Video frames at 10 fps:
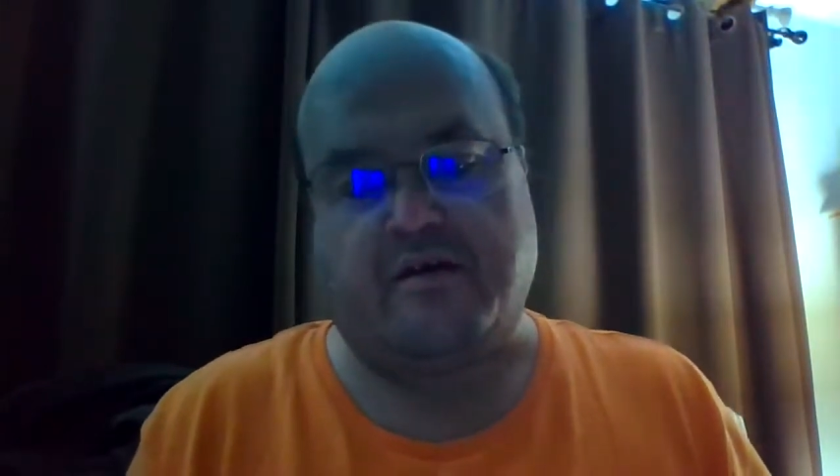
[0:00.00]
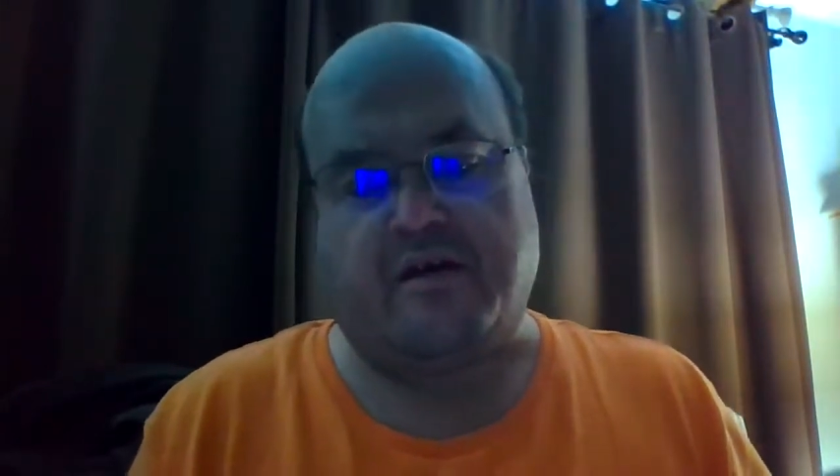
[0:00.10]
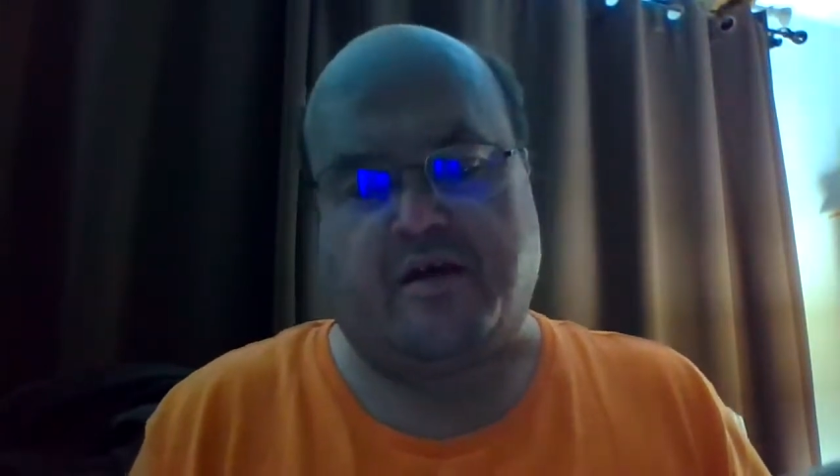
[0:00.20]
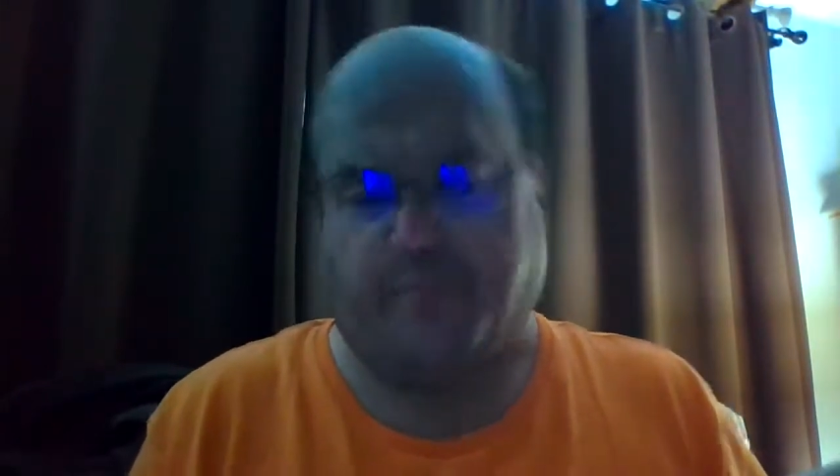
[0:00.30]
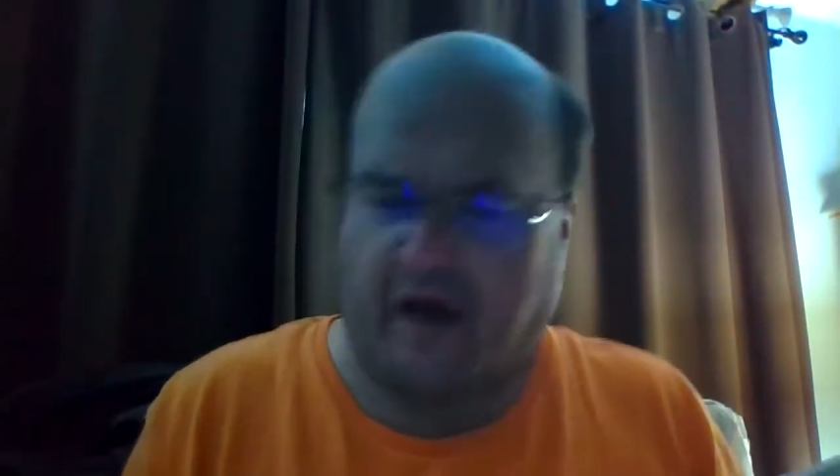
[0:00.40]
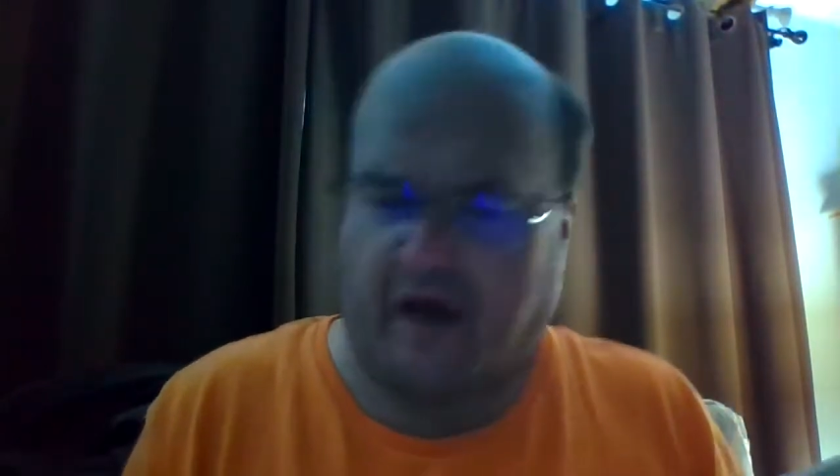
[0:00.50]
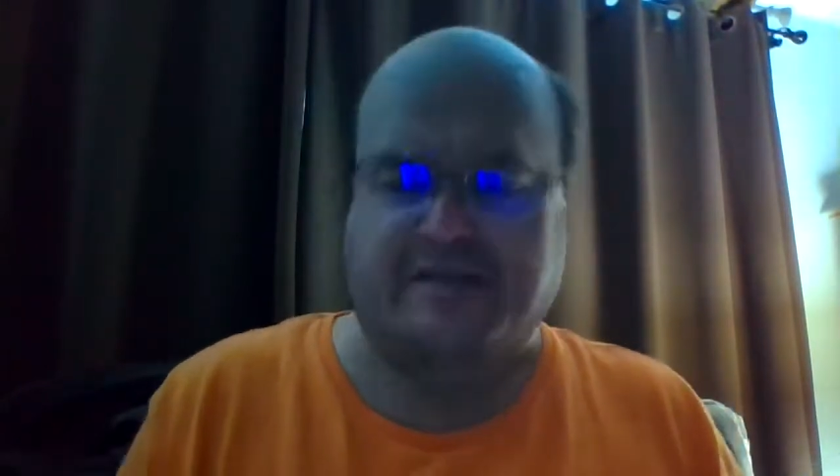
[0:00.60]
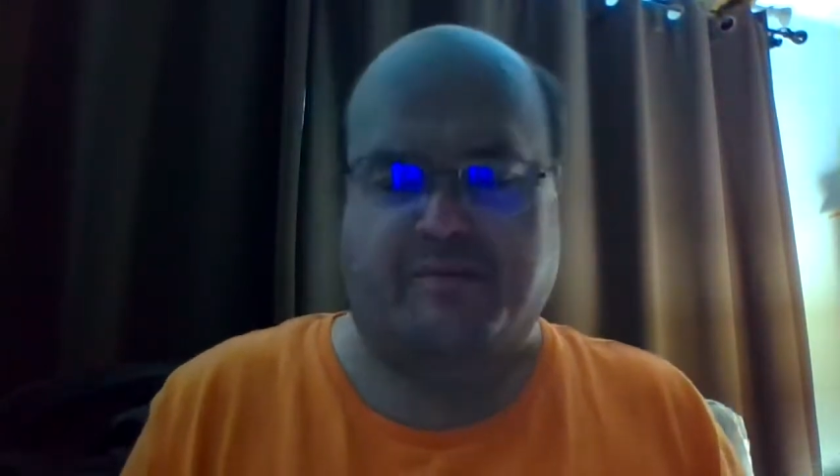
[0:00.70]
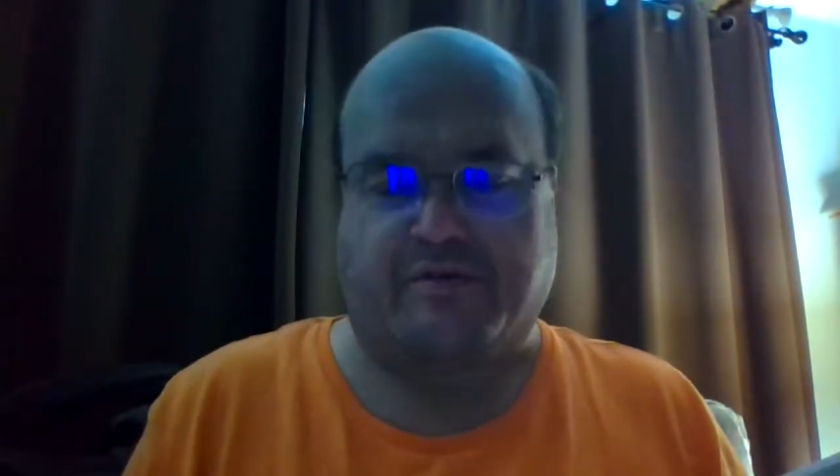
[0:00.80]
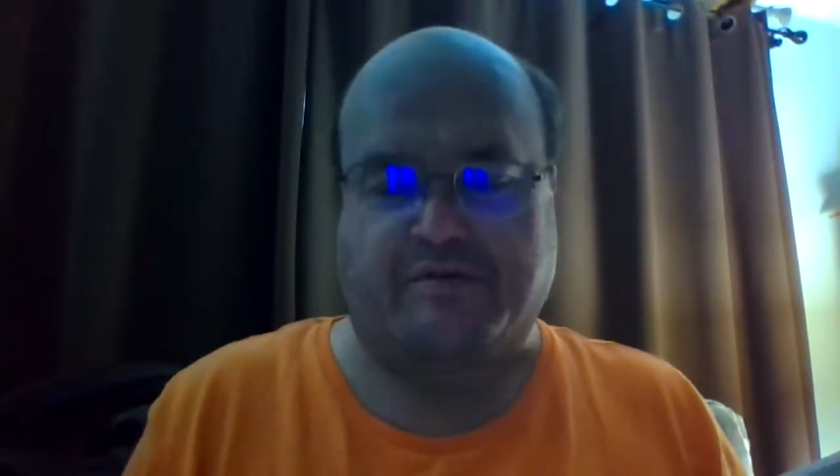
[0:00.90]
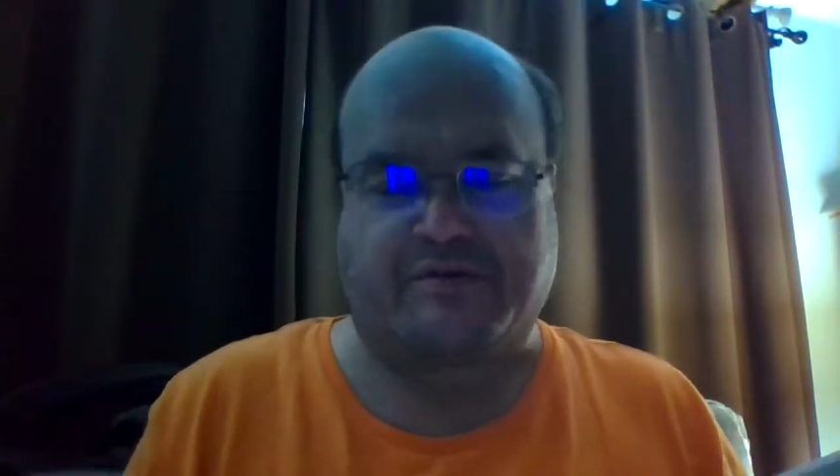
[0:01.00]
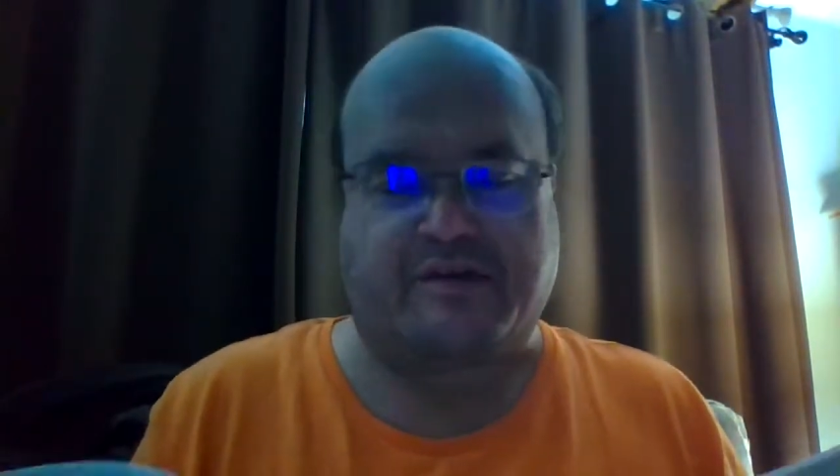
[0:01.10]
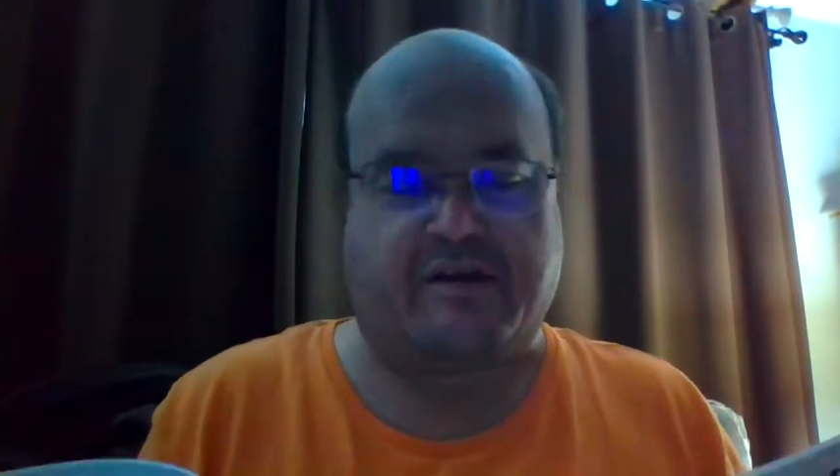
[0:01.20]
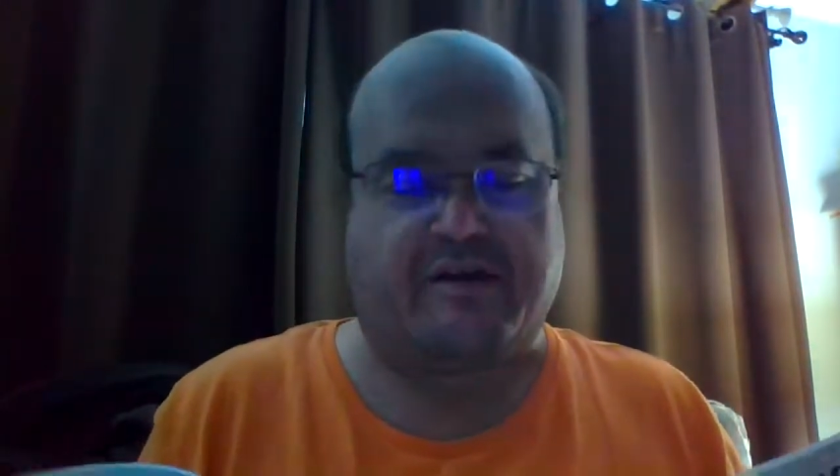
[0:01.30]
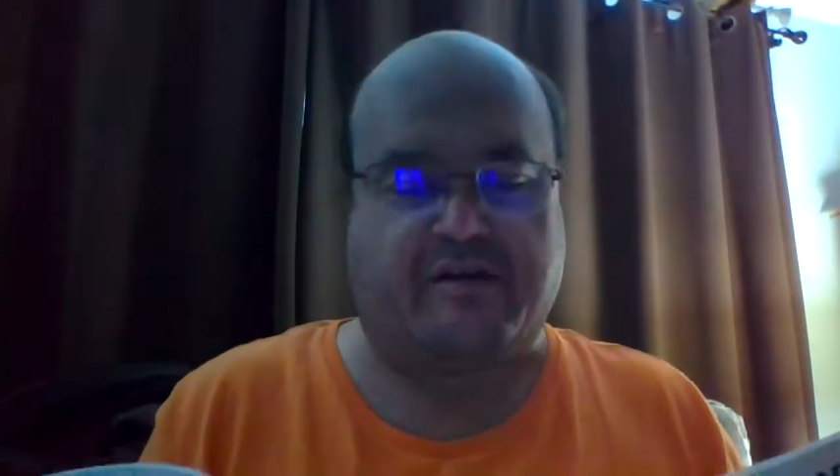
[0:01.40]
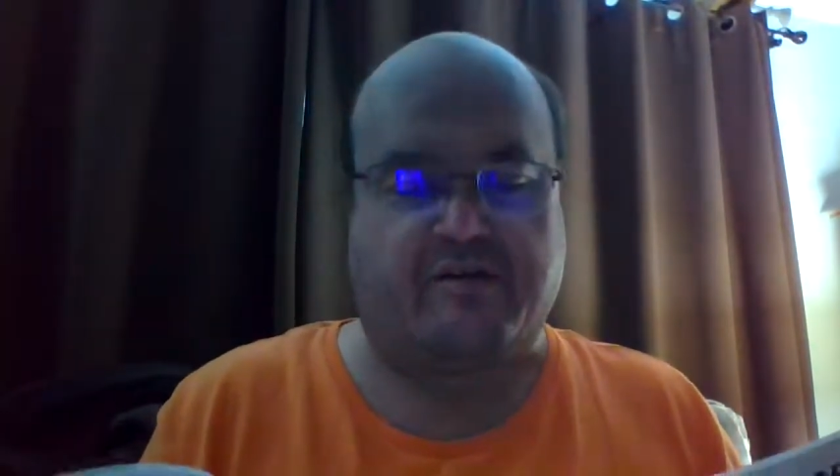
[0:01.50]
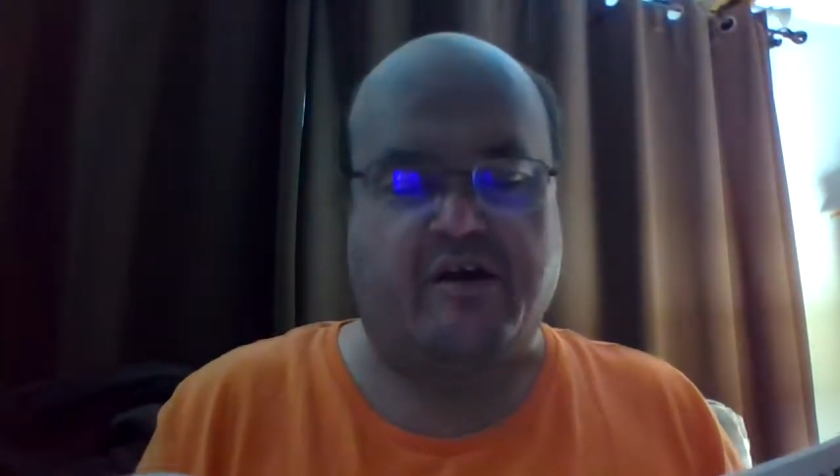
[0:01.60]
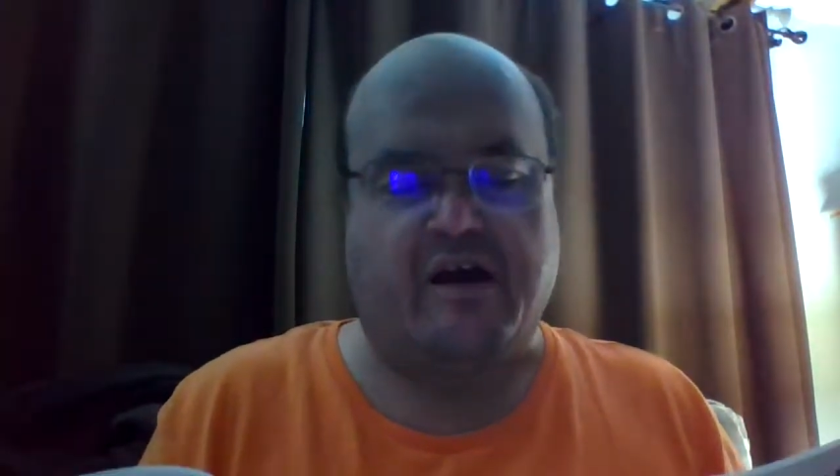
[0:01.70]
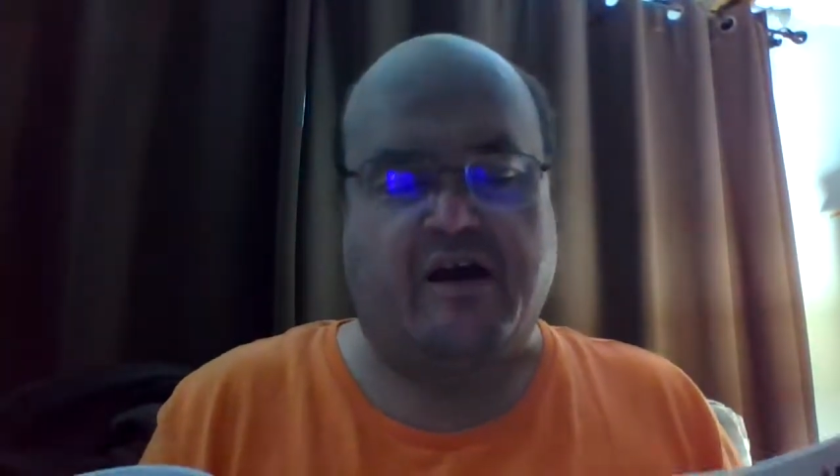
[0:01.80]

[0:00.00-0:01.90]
"Impossible," said another.